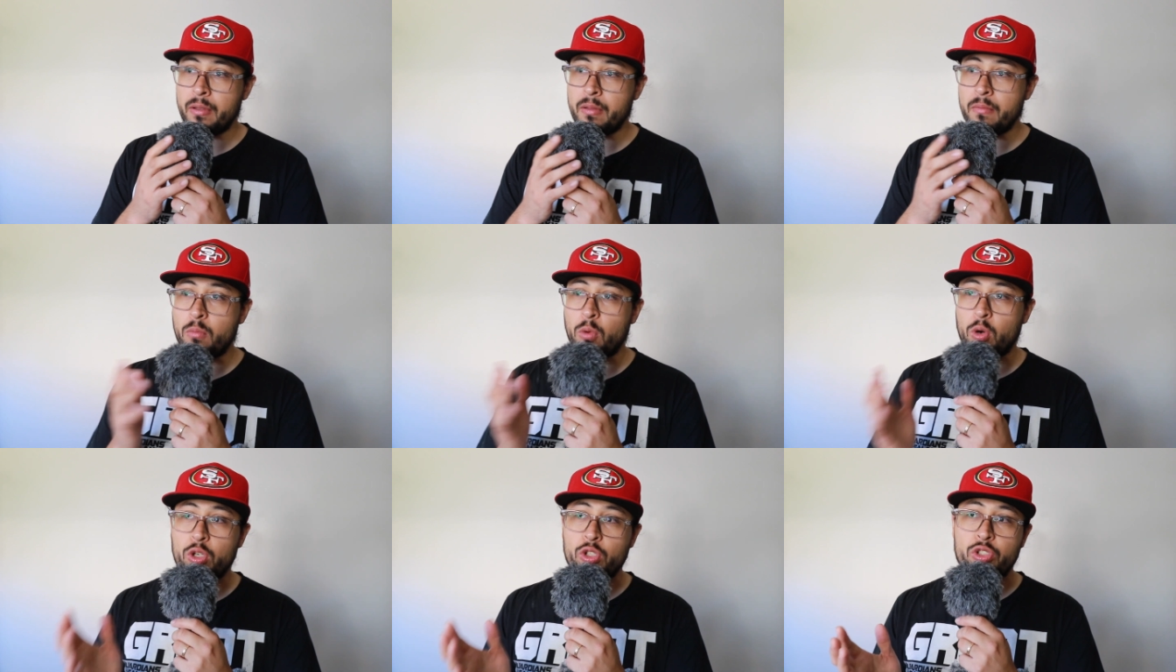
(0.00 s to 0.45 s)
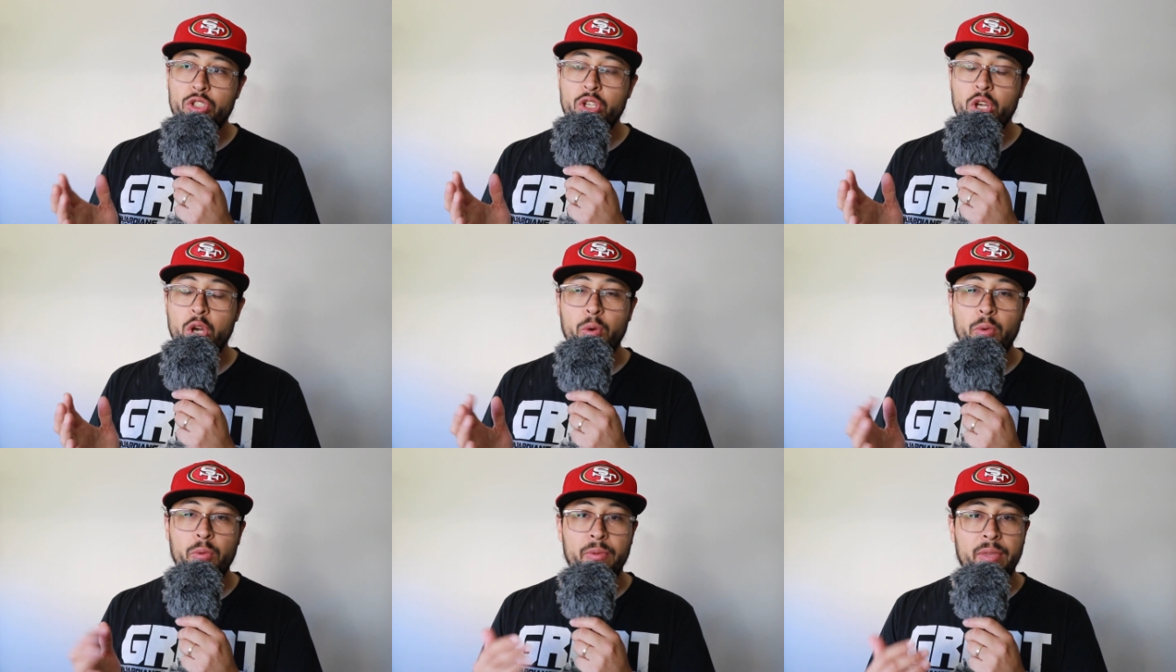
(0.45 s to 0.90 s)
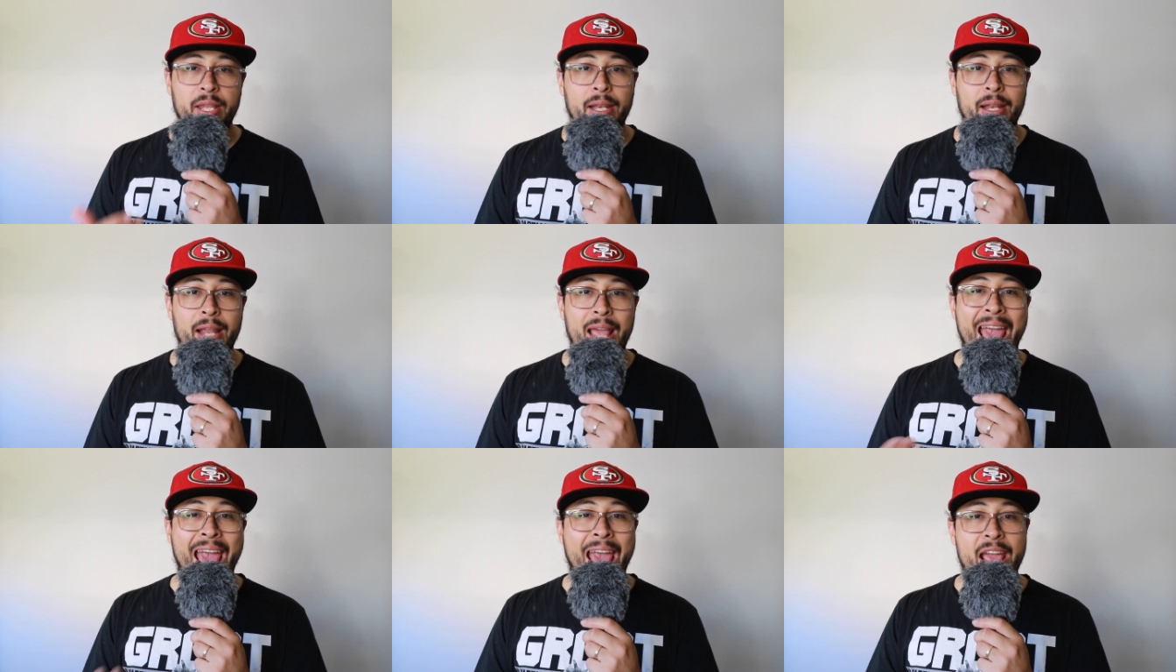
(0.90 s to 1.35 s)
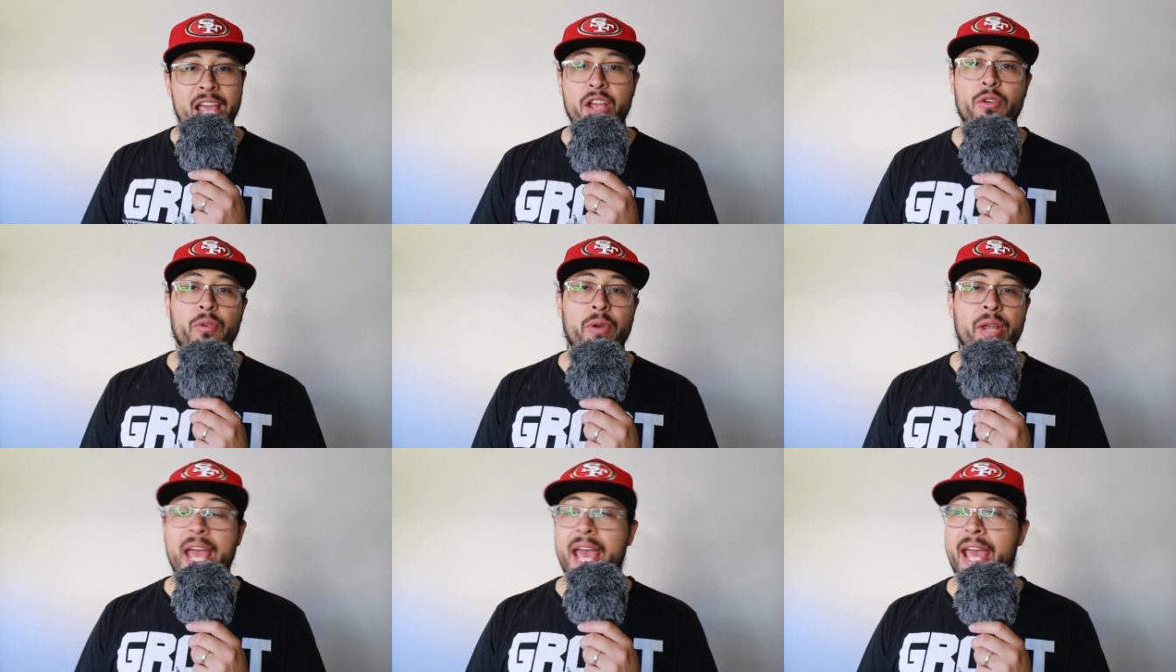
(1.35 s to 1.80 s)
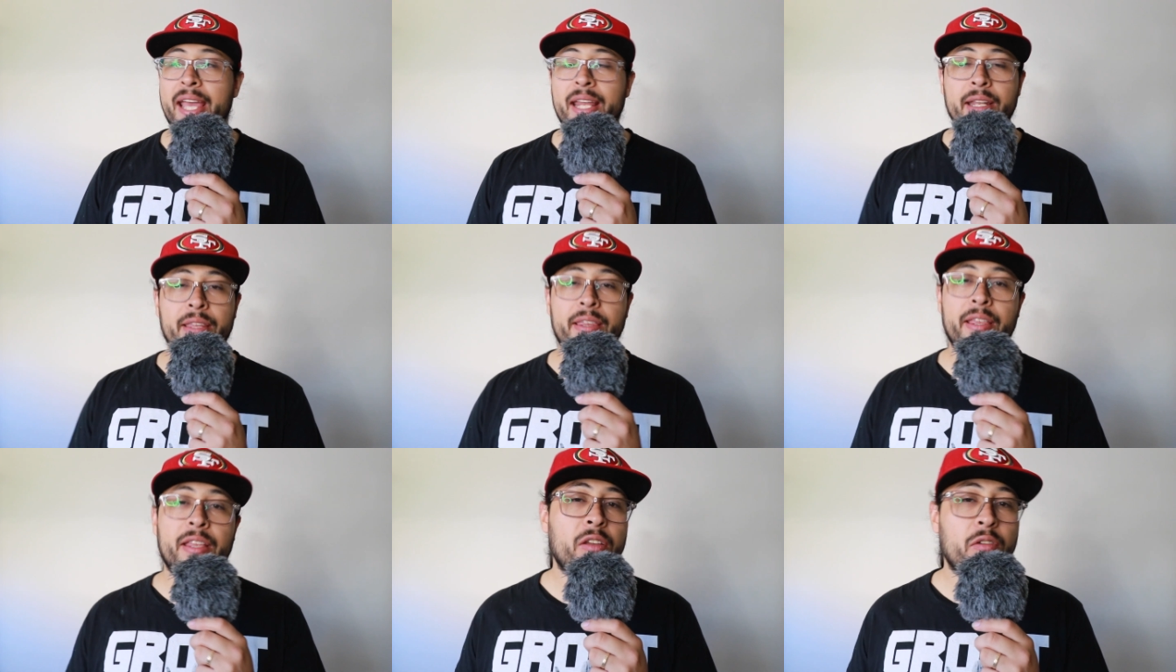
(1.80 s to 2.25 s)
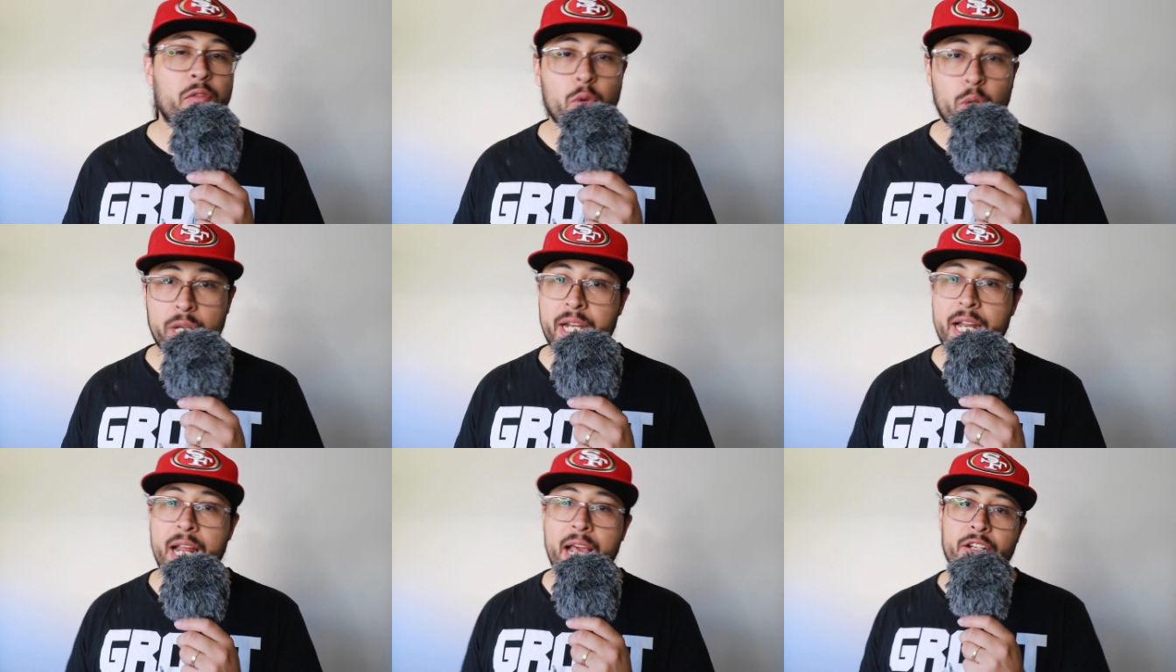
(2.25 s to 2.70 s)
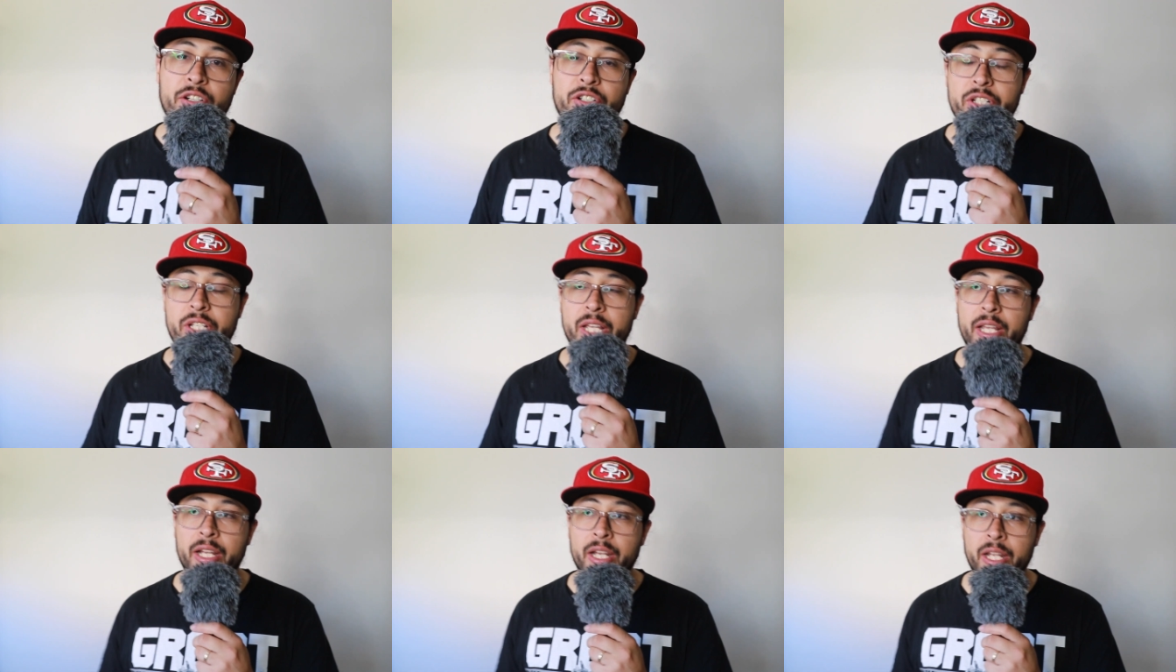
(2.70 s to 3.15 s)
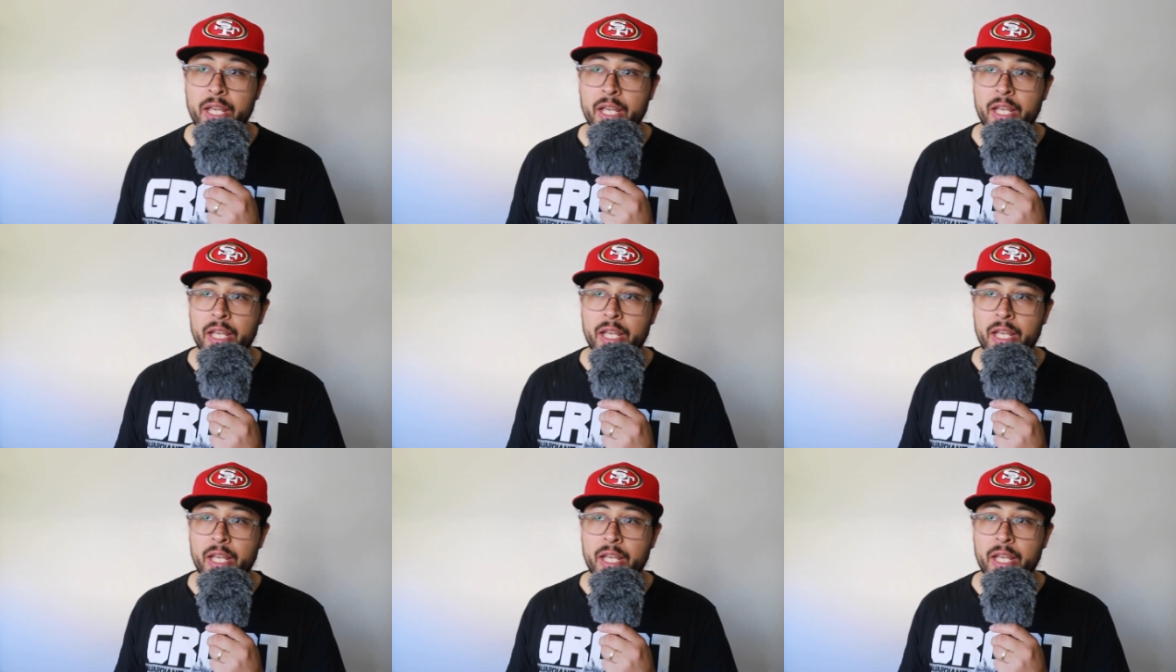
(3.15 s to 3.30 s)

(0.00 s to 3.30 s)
more so than angry at anything the 49ers did.